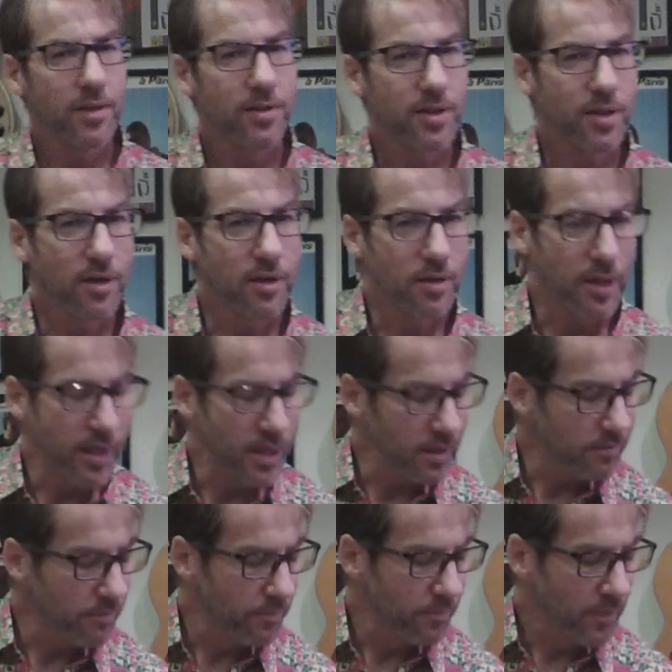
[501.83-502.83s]
And
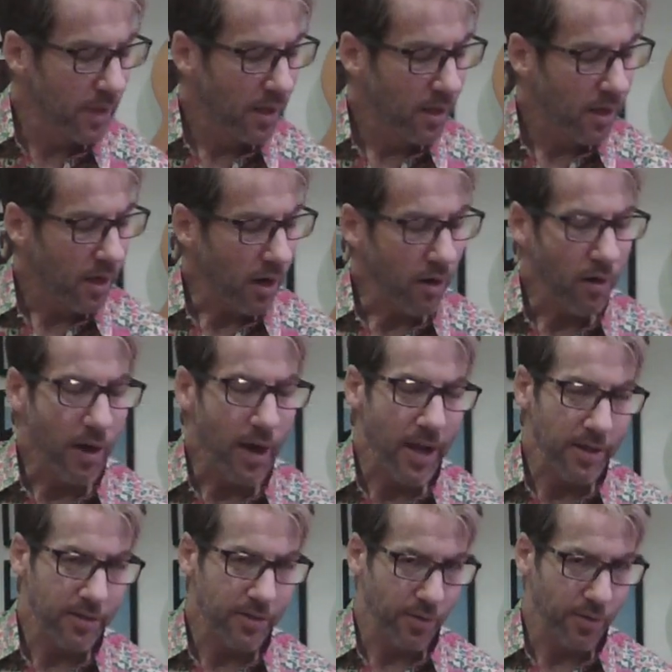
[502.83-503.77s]
clean. All right,